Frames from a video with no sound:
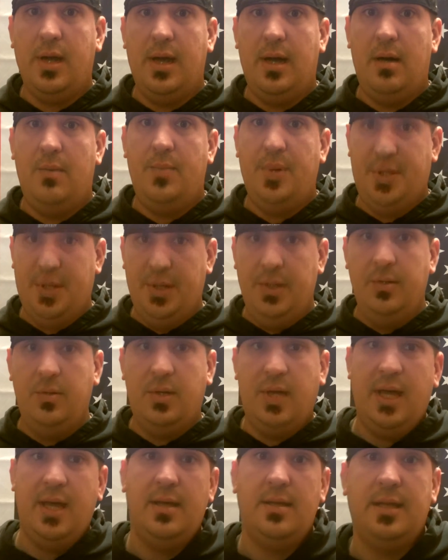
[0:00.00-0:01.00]
out, but the new
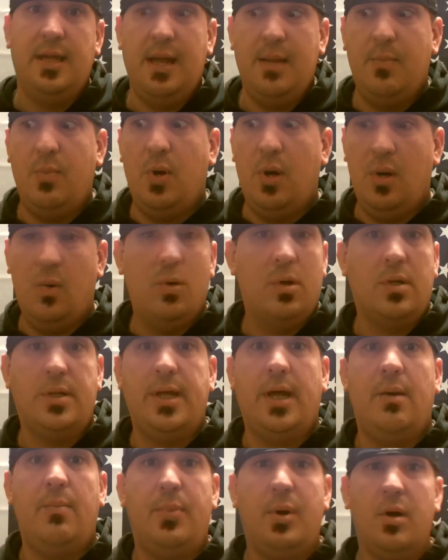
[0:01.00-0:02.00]
can that I bought worked
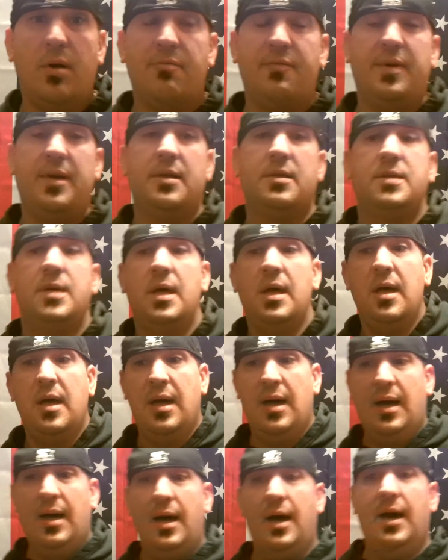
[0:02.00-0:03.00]
out perfect.
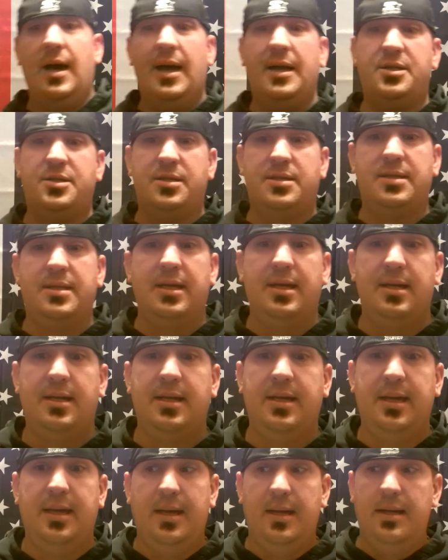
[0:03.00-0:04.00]
I just didn't
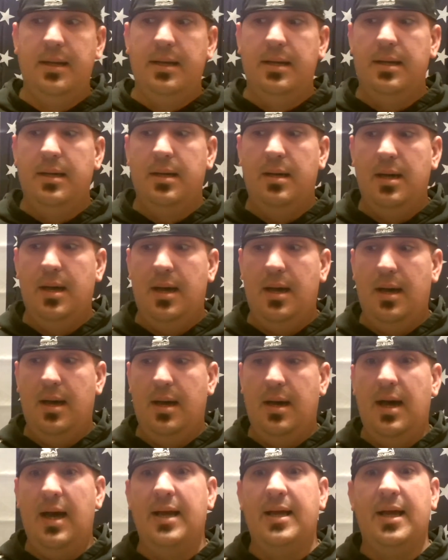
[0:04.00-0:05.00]
get,
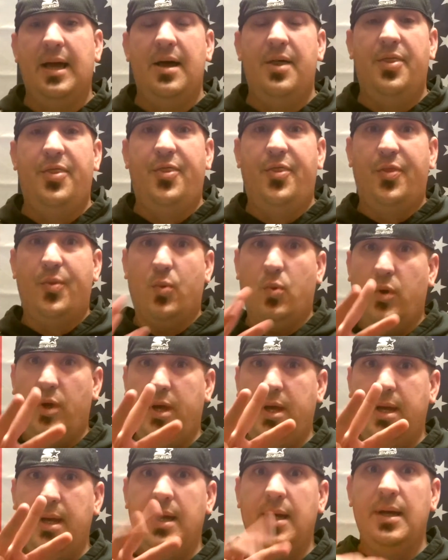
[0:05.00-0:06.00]
I got
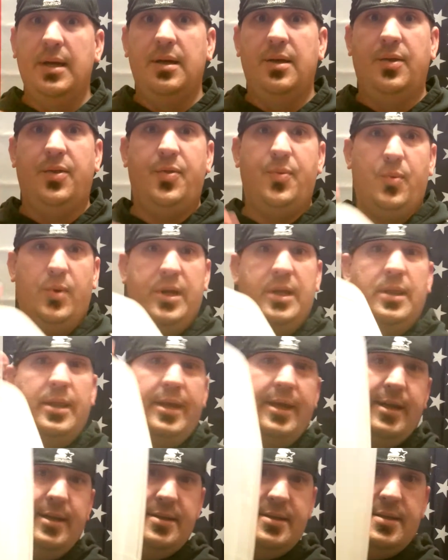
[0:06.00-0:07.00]
three
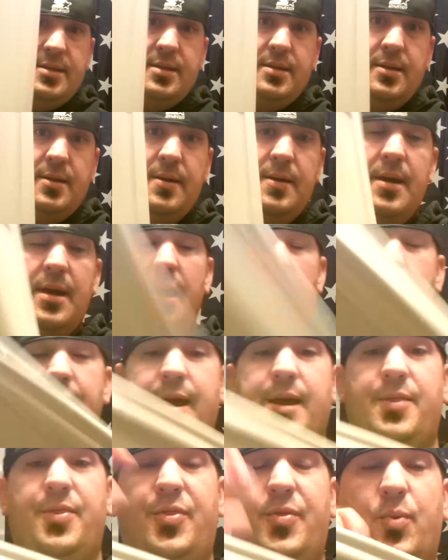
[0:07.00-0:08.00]
lids
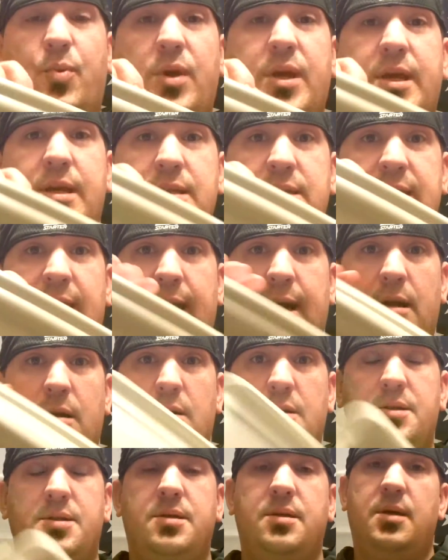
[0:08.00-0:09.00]
and 3
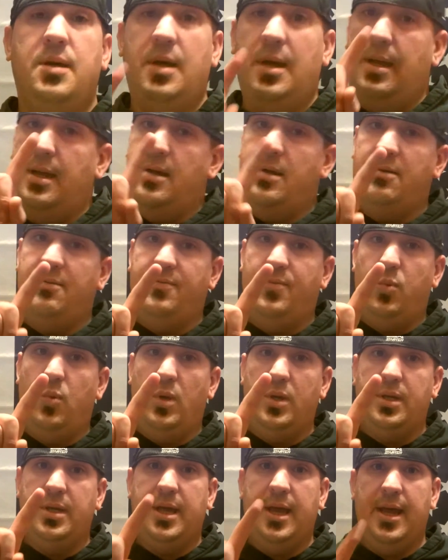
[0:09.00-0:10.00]
containers out of
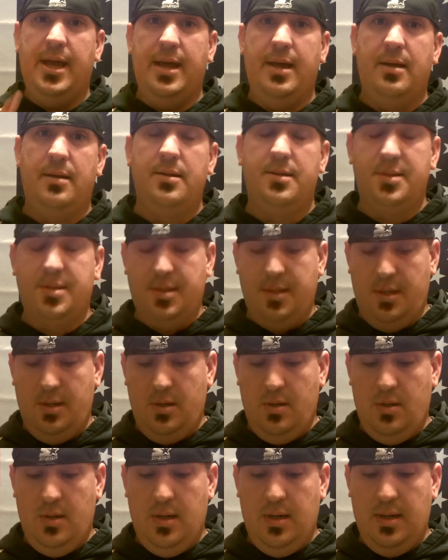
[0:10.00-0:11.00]
1 can.
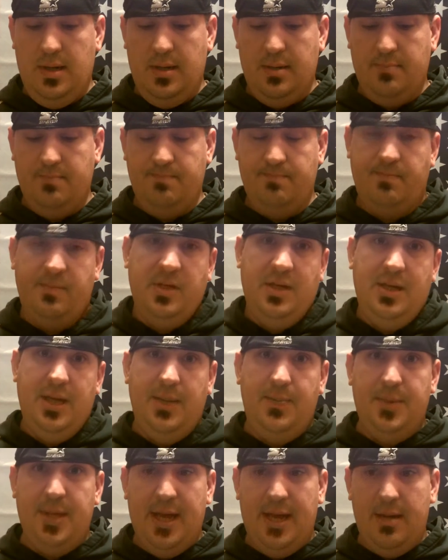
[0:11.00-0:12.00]
So
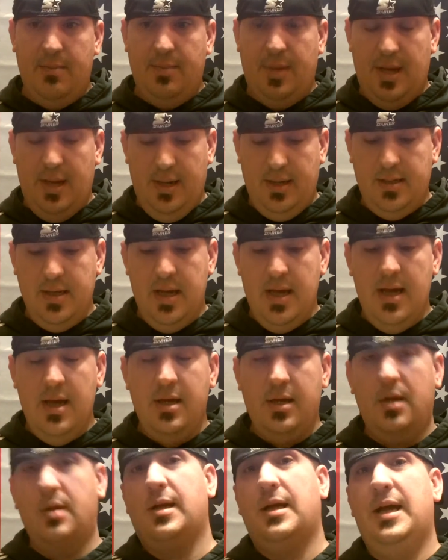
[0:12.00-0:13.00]
keep that in mind.
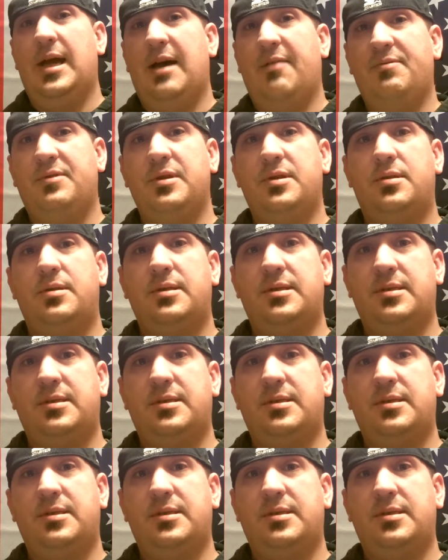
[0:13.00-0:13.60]
You're going to have to